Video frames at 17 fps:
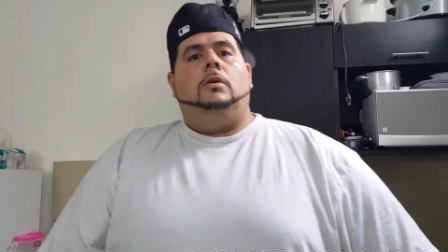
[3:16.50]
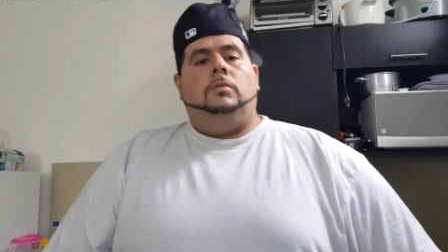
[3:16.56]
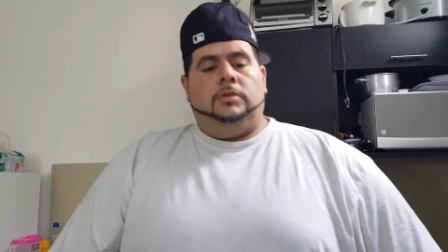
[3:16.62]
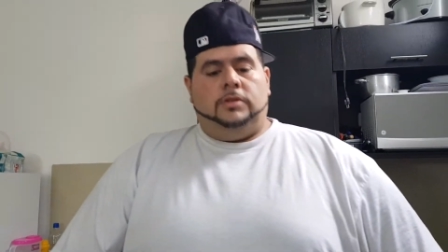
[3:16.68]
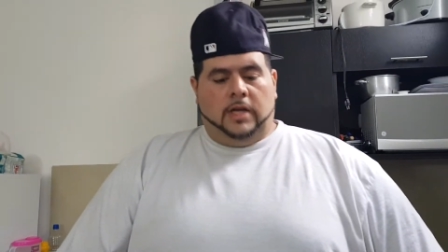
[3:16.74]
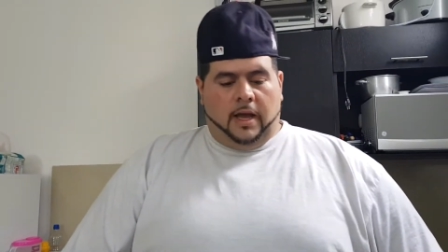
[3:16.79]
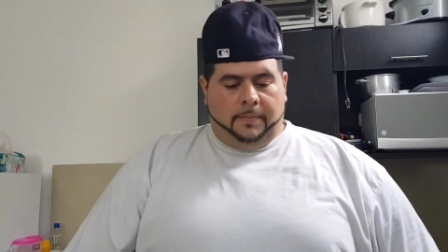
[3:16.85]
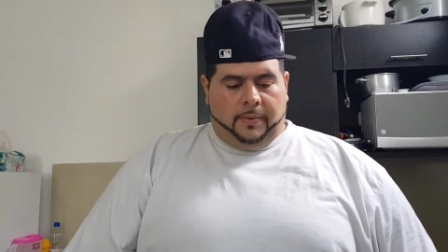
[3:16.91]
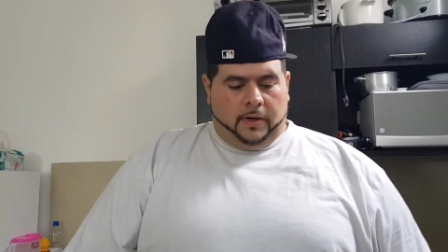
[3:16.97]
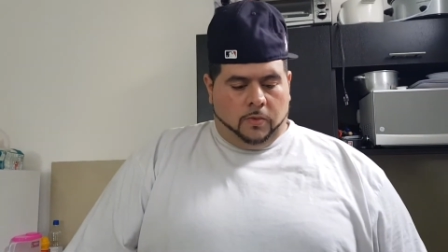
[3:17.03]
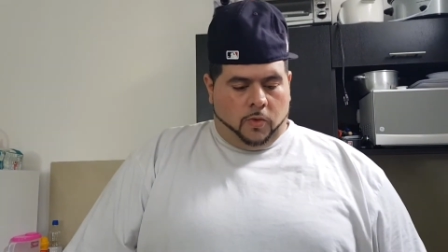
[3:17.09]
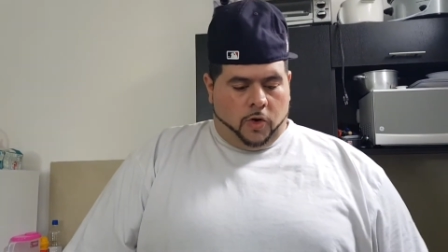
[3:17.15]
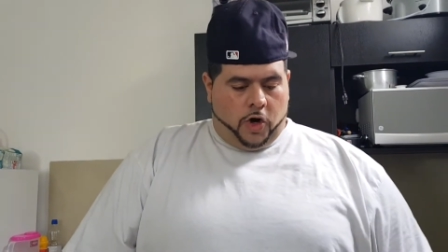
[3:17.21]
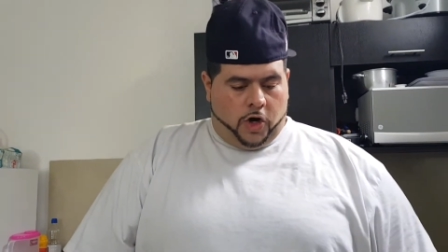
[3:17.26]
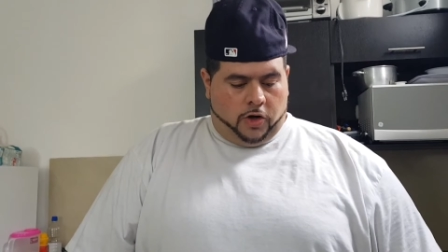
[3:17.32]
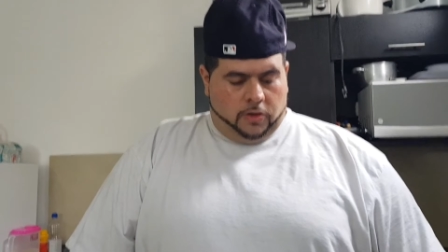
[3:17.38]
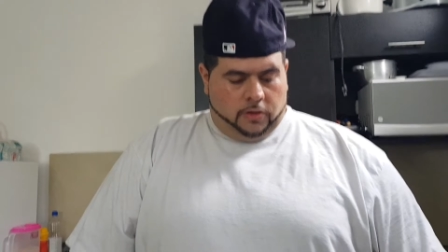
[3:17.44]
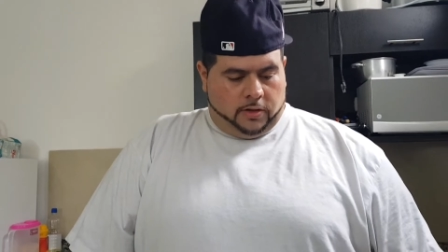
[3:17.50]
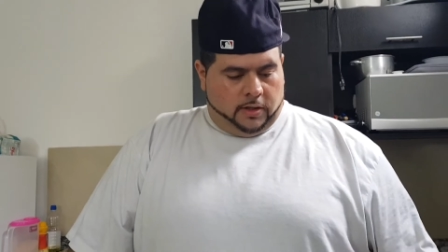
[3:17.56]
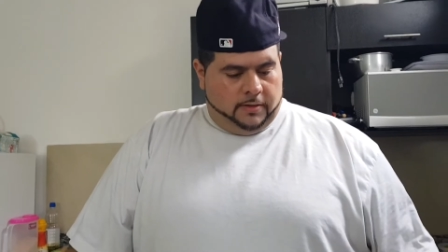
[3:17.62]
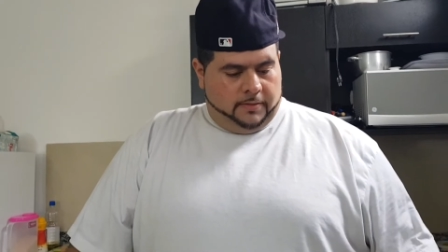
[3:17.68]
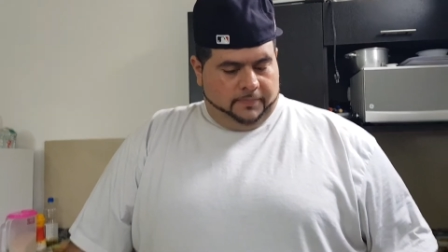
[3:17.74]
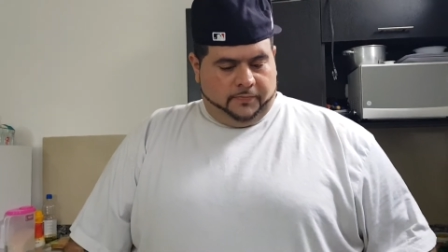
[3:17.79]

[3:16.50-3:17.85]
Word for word: What's happening world.